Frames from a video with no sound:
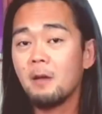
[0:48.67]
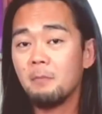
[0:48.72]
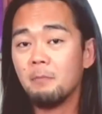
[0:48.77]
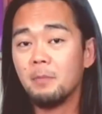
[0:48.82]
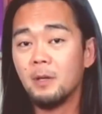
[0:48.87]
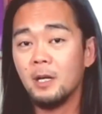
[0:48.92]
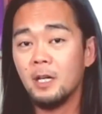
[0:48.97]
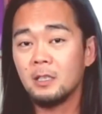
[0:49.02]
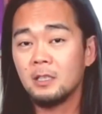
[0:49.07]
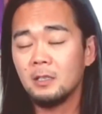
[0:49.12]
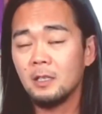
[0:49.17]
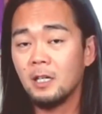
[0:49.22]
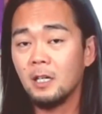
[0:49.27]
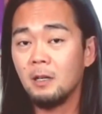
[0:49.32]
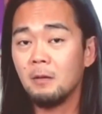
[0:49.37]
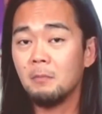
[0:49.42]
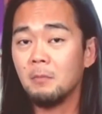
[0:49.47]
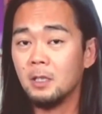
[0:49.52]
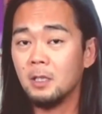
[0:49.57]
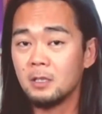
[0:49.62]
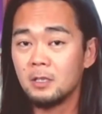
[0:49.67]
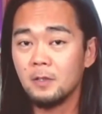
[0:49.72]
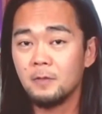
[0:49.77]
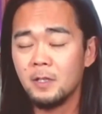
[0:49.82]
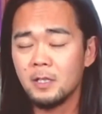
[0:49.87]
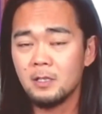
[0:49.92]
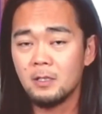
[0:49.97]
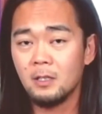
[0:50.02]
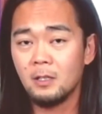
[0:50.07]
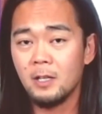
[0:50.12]
But most of
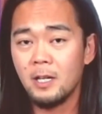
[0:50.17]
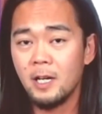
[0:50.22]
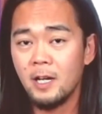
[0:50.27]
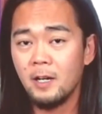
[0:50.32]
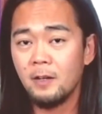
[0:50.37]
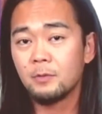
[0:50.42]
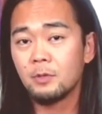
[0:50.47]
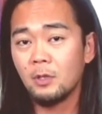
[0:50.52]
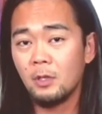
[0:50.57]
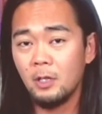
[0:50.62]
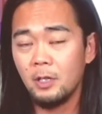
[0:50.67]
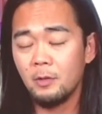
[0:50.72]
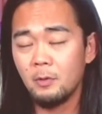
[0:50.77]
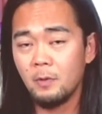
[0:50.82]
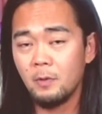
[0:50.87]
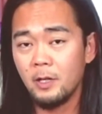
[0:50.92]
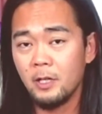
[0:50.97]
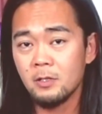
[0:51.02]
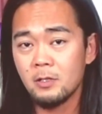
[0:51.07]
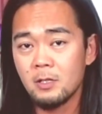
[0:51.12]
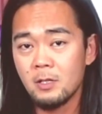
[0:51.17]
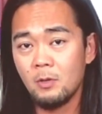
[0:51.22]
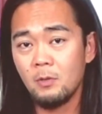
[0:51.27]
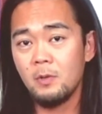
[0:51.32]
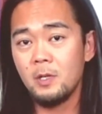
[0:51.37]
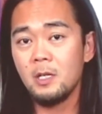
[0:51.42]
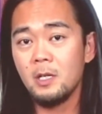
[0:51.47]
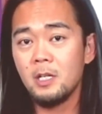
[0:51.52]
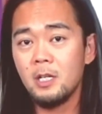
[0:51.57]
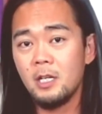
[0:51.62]
us don't have toilet rails, so
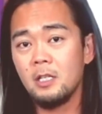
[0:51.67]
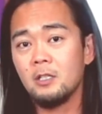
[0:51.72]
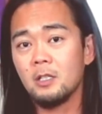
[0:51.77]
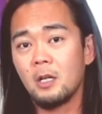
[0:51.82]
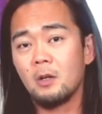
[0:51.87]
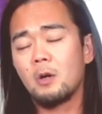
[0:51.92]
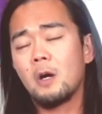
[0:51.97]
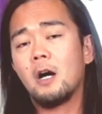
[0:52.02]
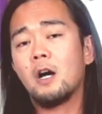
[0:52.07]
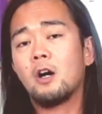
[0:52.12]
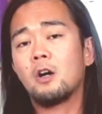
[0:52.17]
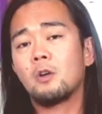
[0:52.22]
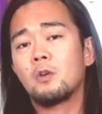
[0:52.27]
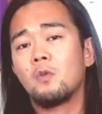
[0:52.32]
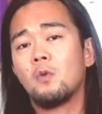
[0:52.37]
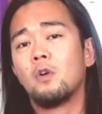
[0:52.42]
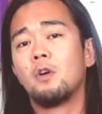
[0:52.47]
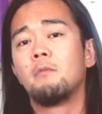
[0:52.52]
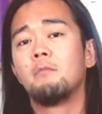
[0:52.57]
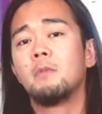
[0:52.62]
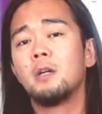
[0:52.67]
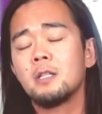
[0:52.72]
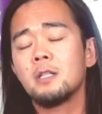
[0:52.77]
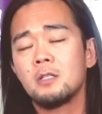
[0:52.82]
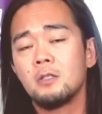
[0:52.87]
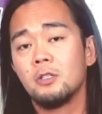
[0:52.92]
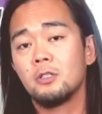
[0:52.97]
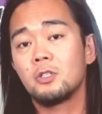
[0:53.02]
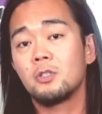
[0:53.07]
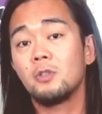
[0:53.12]
we need our core
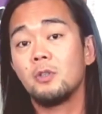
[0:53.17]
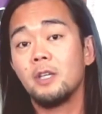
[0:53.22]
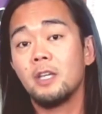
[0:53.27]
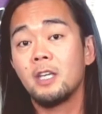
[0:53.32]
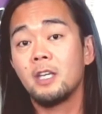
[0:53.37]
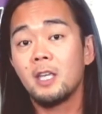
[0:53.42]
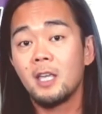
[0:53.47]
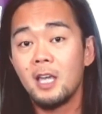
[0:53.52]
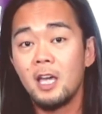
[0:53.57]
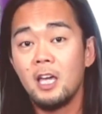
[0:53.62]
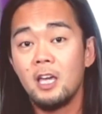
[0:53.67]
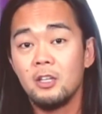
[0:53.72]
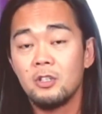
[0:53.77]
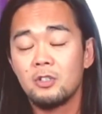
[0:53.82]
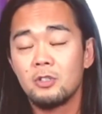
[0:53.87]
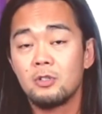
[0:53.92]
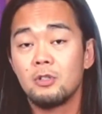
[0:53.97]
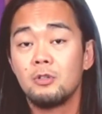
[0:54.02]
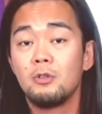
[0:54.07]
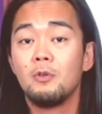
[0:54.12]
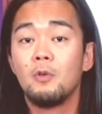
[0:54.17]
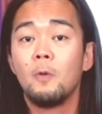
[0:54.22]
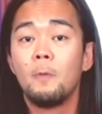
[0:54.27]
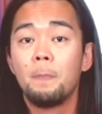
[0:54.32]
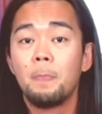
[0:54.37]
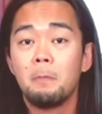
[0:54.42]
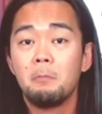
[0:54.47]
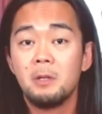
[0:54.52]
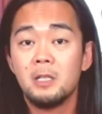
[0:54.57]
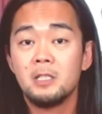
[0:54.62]
muscles to engage to
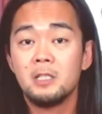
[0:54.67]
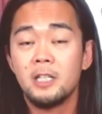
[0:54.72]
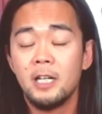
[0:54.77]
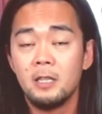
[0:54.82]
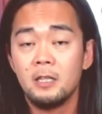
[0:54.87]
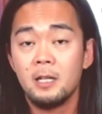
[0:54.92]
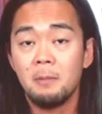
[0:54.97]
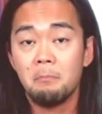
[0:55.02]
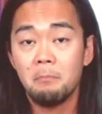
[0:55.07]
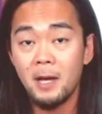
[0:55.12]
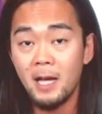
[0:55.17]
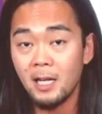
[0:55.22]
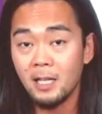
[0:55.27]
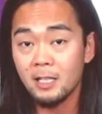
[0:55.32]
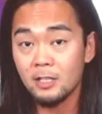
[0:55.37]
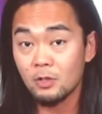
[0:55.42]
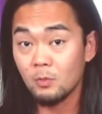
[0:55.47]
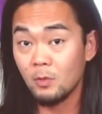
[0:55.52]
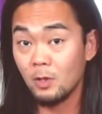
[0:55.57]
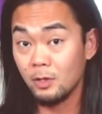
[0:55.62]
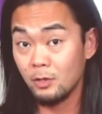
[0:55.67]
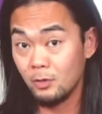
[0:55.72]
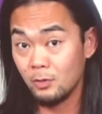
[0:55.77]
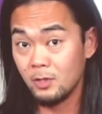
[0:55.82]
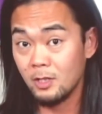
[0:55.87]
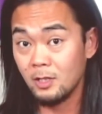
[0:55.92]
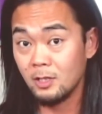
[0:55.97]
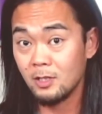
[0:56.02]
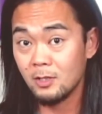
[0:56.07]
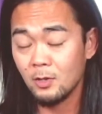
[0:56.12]
maintain that balance while
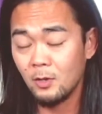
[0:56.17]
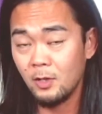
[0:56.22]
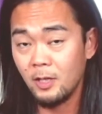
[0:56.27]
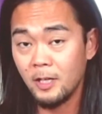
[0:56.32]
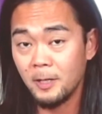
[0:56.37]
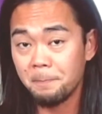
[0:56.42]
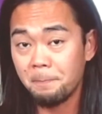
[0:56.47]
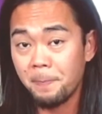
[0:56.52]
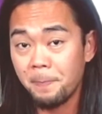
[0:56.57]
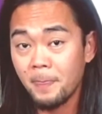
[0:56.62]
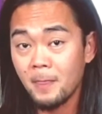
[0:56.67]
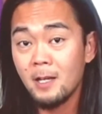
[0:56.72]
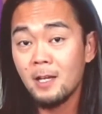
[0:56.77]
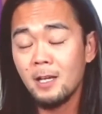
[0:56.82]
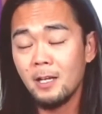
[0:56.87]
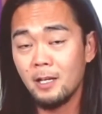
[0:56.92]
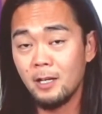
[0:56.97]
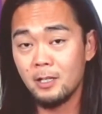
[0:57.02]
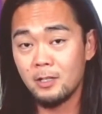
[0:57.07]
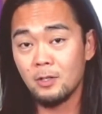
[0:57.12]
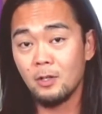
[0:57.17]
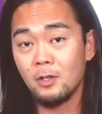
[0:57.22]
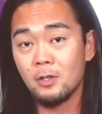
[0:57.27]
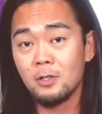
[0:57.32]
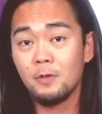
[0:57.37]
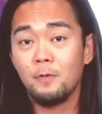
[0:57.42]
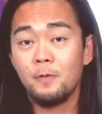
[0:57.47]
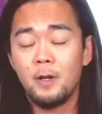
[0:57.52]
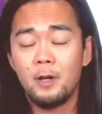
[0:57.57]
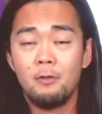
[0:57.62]
using the toilet. It is
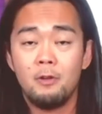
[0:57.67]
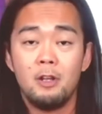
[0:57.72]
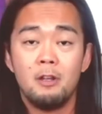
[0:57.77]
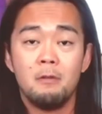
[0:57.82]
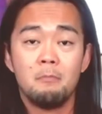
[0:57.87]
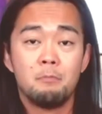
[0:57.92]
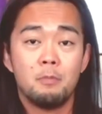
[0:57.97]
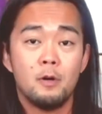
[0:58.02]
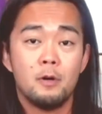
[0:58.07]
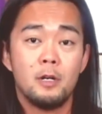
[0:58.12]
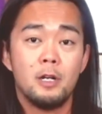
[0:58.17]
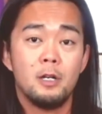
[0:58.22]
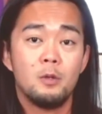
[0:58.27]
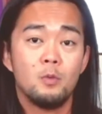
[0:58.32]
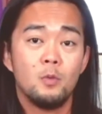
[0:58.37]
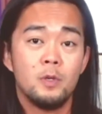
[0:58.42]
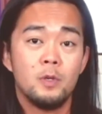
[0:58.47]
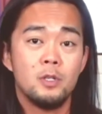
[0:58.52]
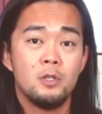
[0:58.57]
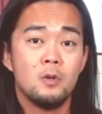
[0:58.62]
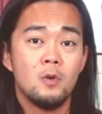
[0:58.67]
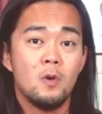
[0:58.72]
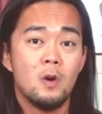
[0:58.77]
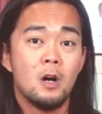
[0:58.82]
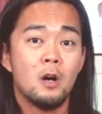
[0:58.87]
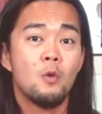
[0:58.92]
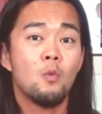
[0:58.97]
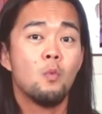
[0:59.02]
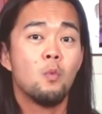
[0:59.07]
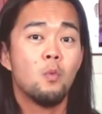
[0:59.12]
also very important when you
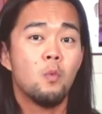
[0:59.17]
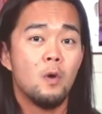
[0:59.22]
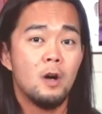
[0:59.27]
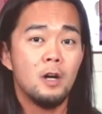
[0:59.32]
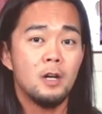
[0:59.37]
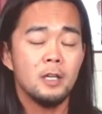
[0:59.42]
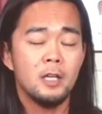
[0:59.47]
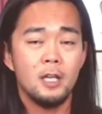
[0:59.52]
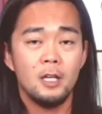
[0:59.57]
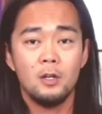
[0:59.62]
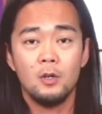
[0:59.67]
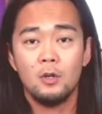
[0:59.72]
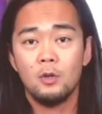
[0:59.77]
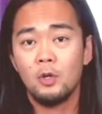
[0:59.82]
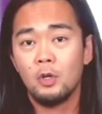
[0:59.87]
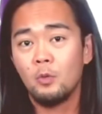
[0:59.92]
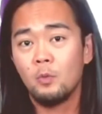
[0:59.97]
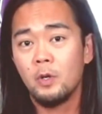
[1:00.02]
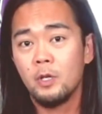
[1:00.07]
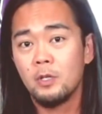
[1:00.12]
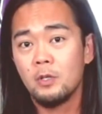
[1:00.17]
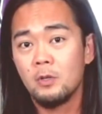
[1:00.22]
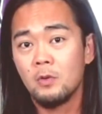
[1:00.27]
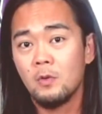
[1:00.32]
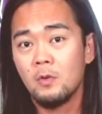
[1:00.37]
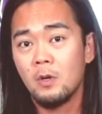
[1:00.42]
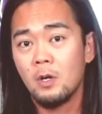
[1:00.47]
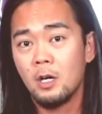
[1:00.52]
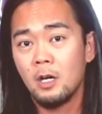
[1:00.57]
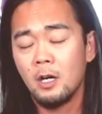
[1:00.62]
are walking or when
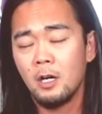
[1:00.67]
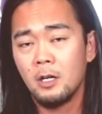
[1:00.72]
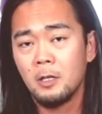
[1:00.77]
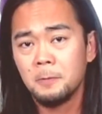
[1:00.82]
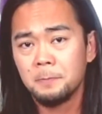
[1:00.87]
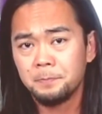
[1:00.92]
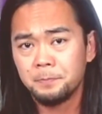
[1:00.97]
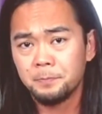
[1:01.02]
you are